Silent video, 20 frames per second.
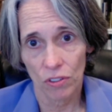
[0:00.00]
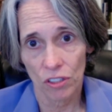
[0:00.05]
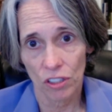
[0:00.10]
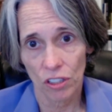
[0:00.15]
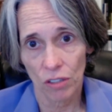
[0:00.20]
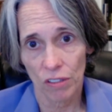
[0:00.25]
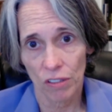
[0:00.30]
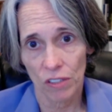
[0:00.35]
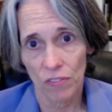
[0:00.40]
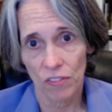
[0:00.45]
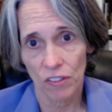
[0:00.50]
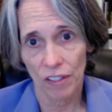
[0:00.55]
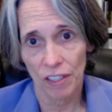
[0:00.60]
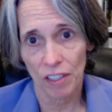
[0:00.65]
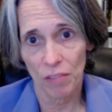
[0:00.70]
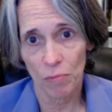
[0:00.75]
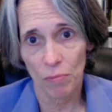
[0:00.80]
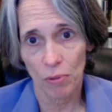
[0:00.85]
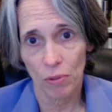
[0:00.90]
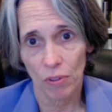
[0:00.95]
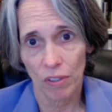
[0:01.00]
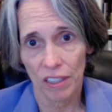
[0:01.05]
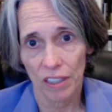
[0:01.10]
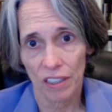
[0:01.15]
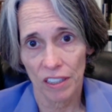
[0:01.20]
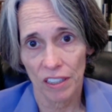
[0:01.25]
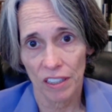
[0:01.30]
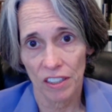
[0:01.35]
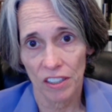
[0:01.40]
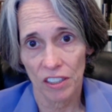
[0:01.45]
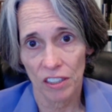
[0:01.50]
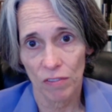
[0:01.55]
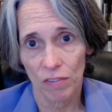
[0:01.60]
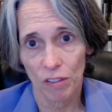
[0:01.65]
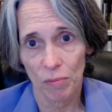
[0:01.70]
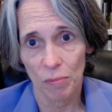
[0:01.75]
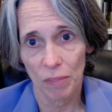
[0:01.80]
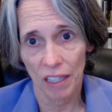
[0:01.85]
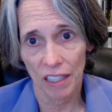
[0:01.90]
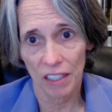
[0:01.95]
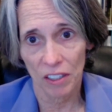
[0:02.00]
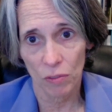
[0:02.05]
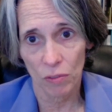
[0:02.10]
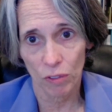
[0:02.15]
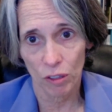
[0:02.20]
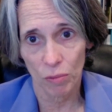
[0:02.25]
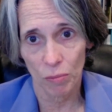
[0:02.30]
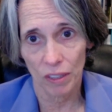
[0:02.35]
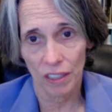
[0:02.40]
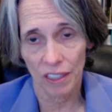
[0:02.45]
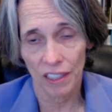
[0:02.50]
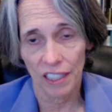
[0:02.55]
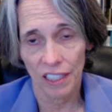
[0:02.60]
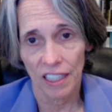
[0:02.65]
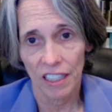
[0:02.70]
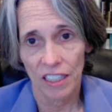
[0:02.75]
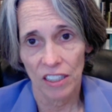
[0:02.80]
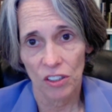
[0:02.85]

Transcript: So it's very important to remind women